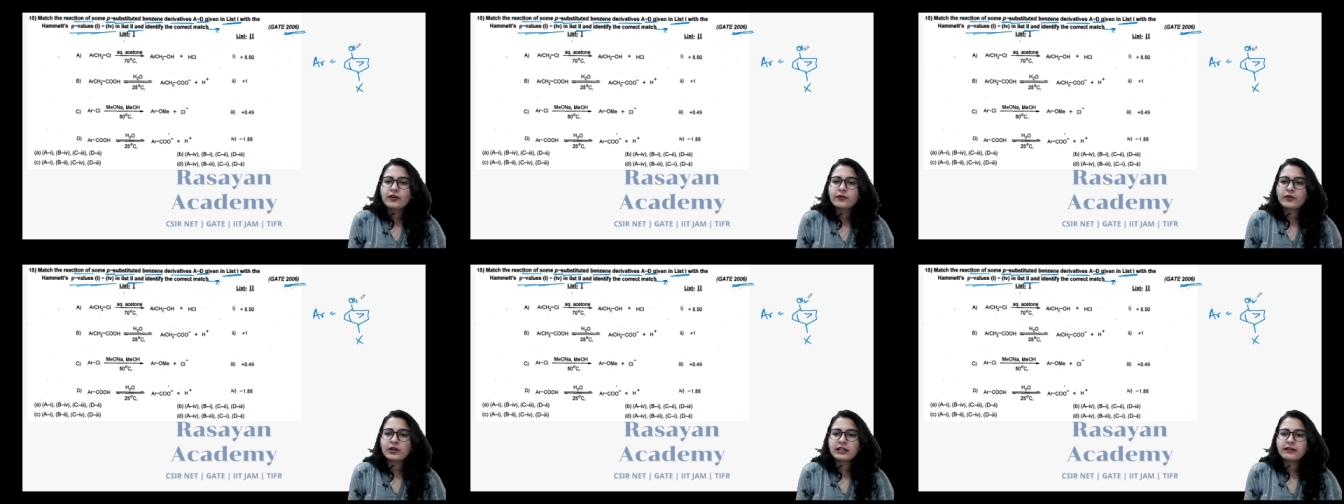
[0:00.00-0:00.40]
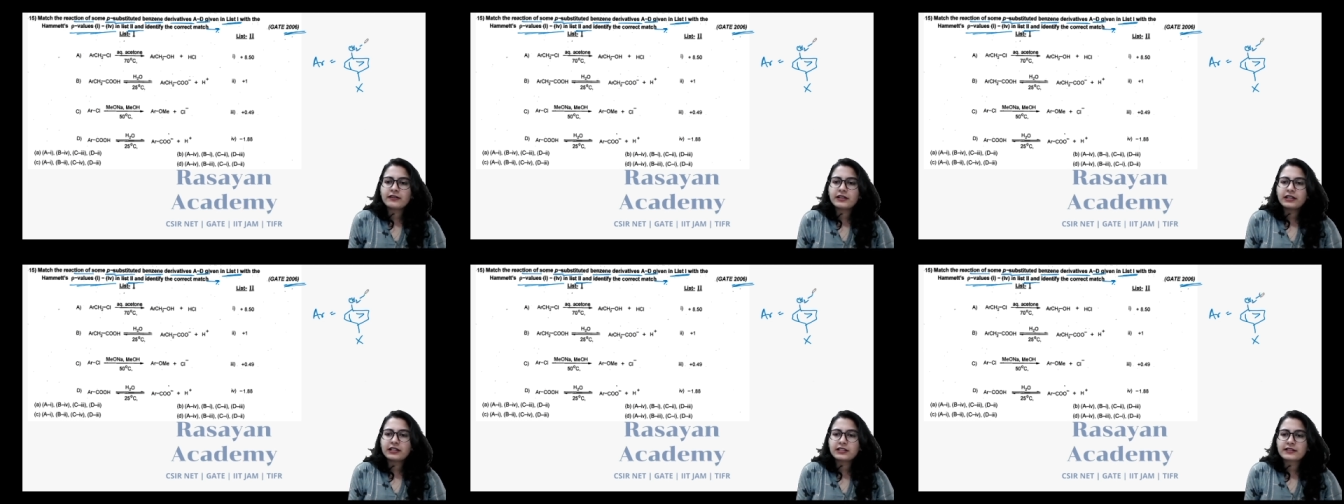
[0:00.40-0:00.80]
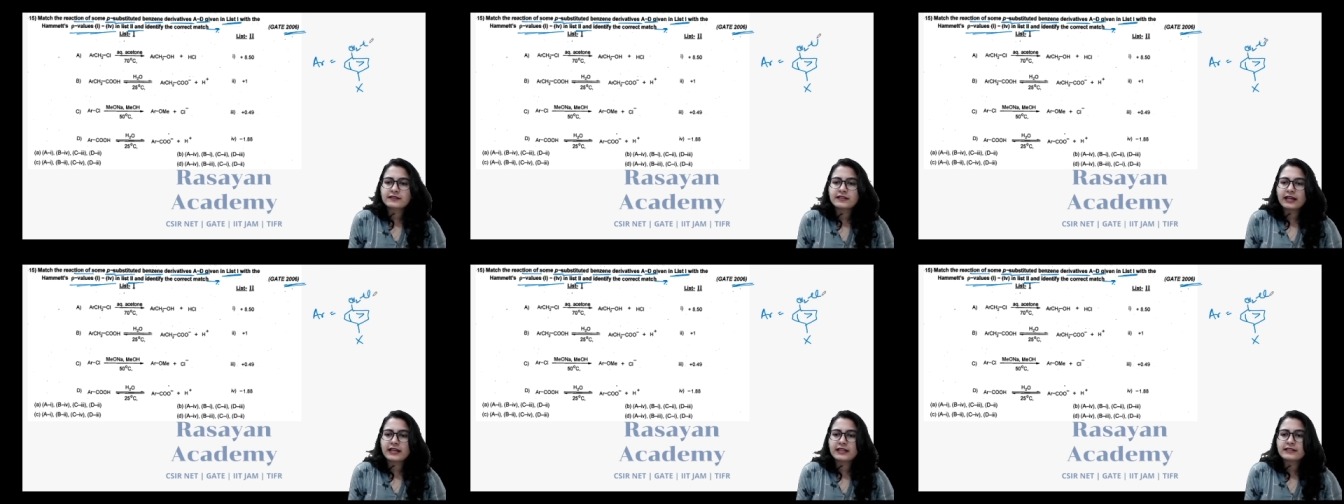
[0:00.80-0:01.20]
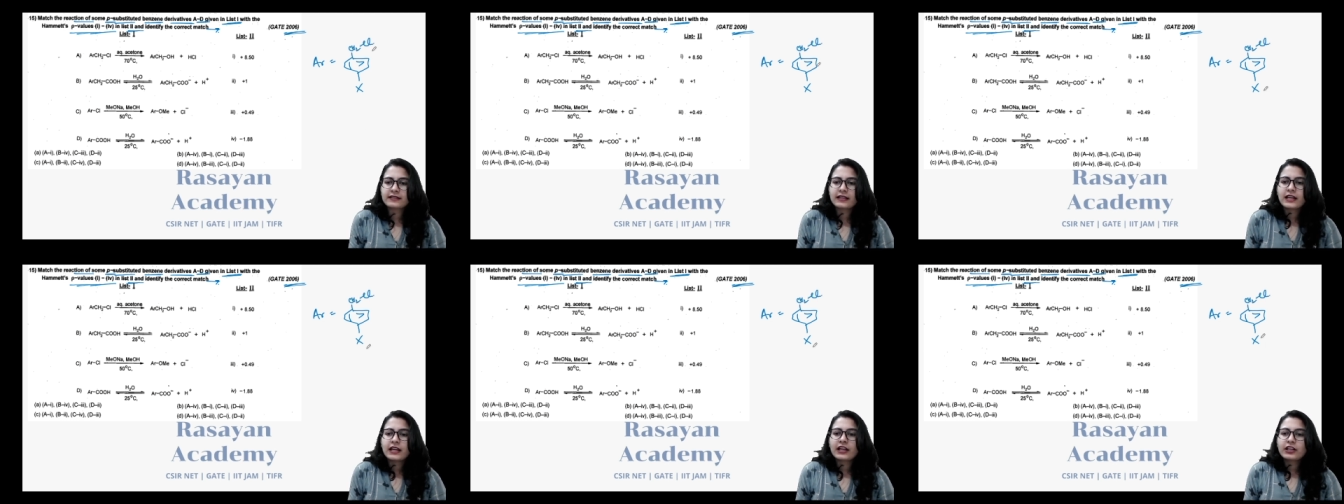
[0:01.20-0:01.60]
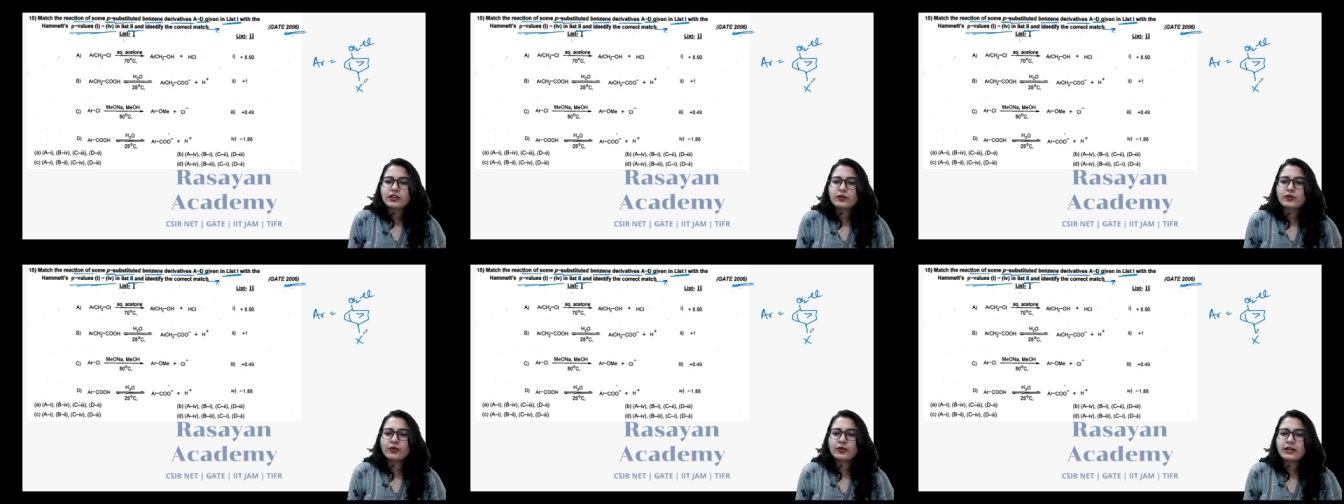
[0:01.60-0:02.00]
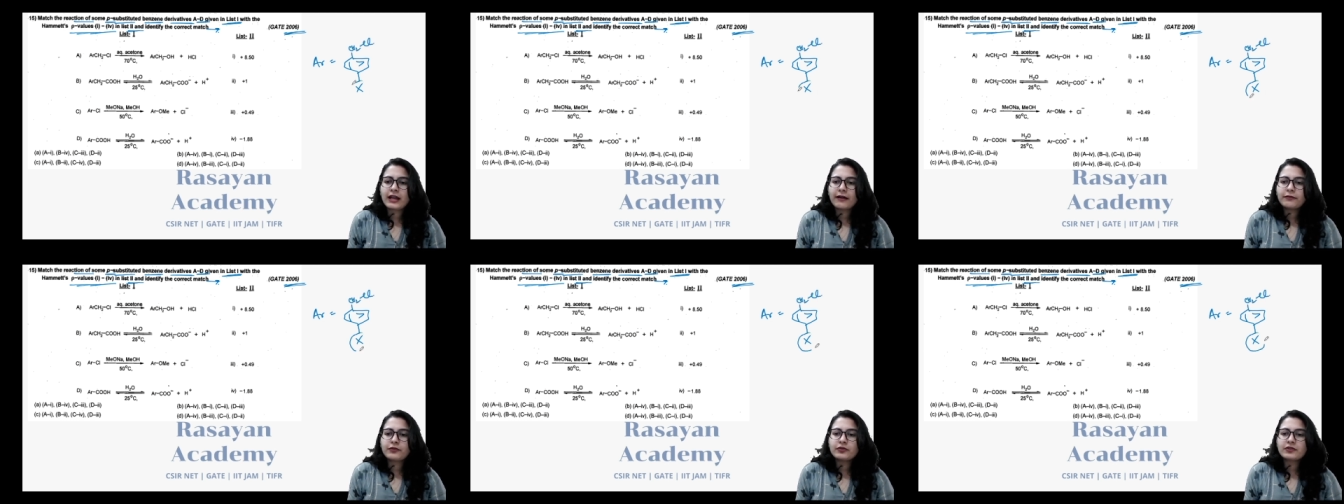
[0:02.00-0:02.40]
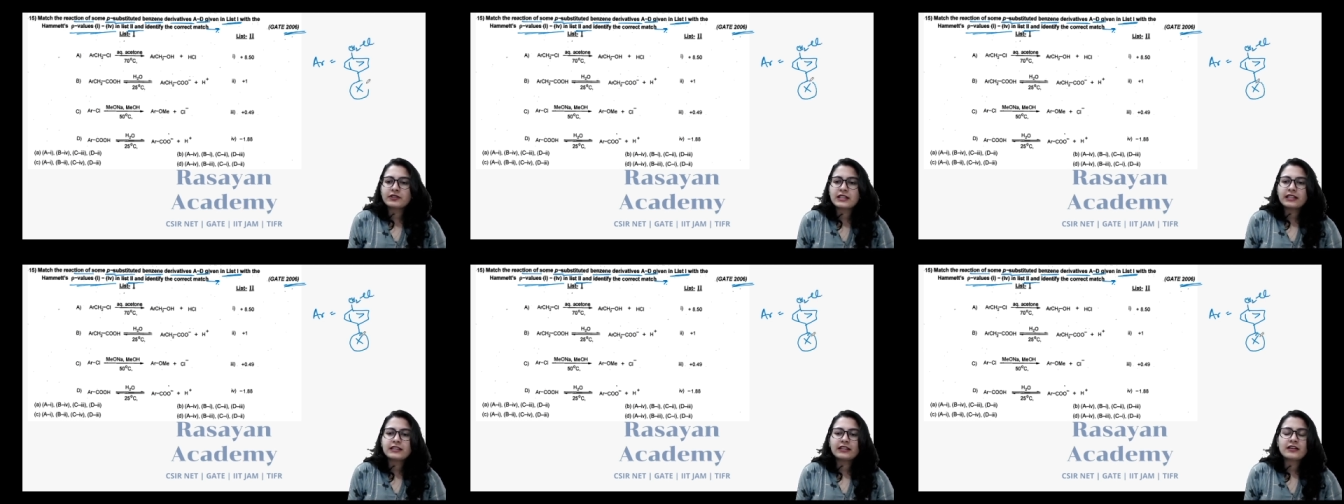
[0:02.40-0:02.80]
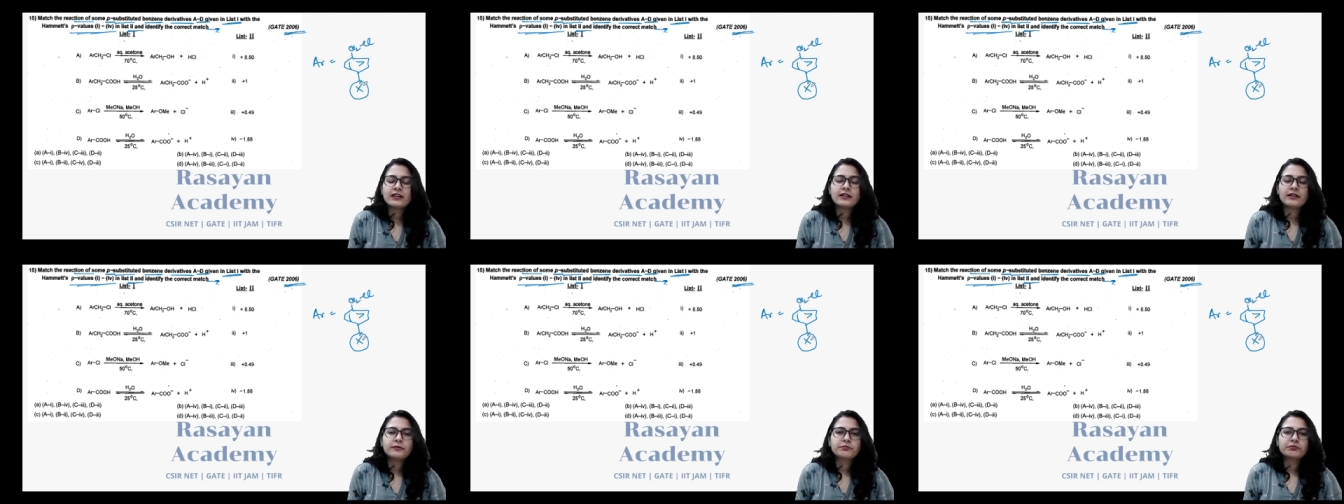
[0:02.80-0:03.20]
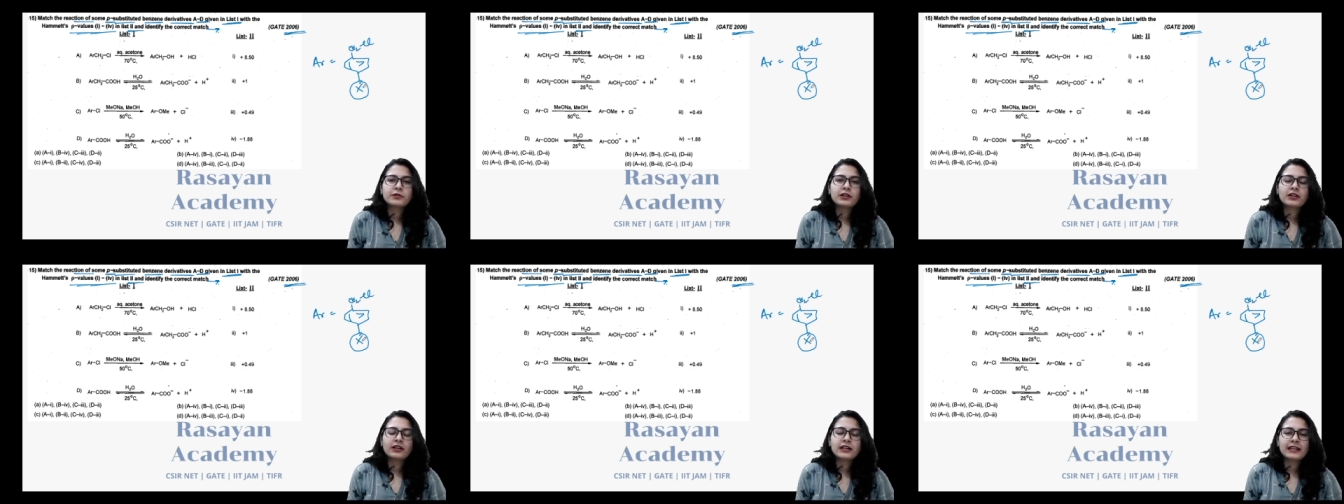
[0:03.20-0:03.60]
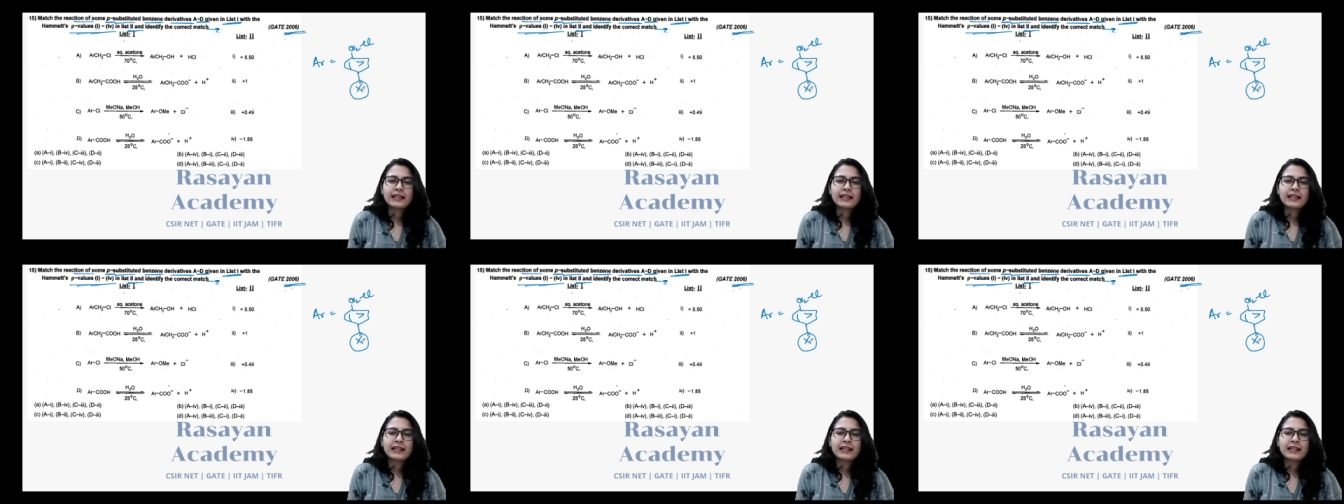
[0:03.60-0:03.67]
Whatever it is guys, you don't have to see the uh,